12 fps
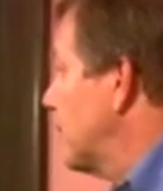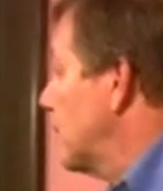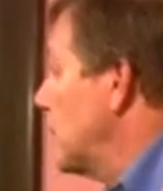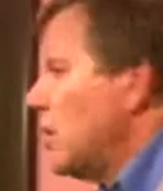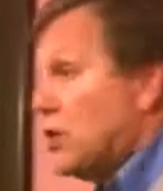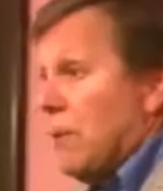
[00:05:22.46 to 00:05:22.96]

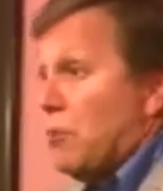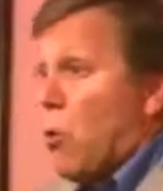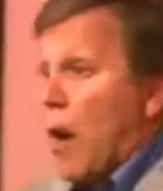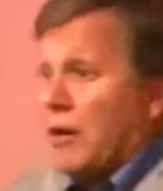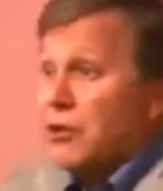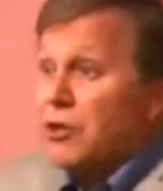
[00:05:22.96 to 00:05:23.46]
He seemed
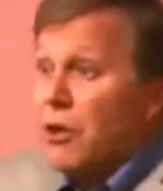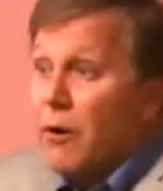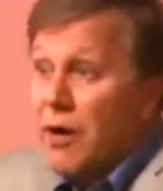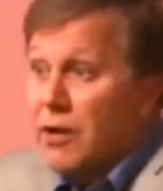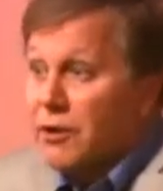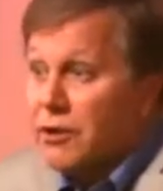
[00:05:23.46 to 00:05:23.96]
quite
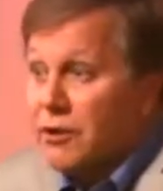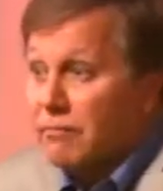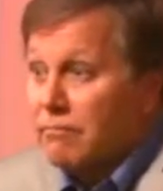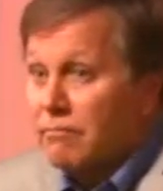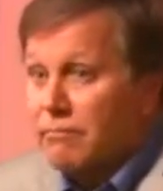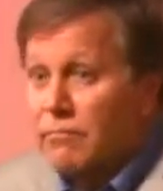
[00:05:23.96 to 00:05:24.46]

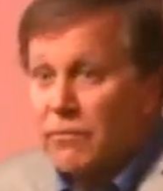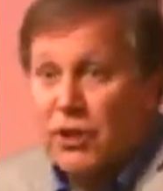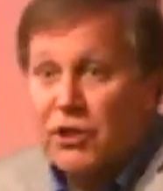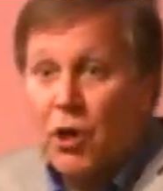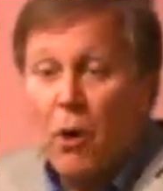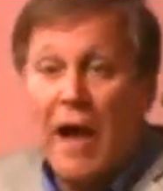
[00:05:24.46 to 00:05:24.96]
serious,
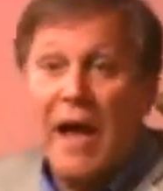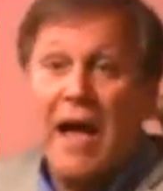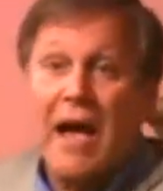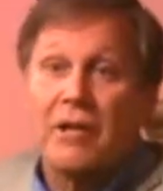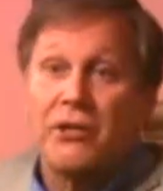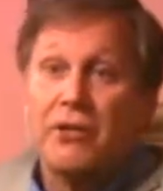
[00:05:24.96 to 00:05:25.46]
and so I
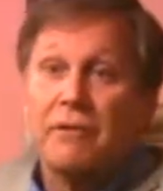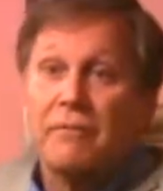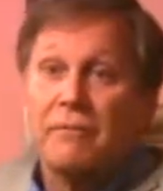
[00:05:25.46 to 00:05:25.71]
asked.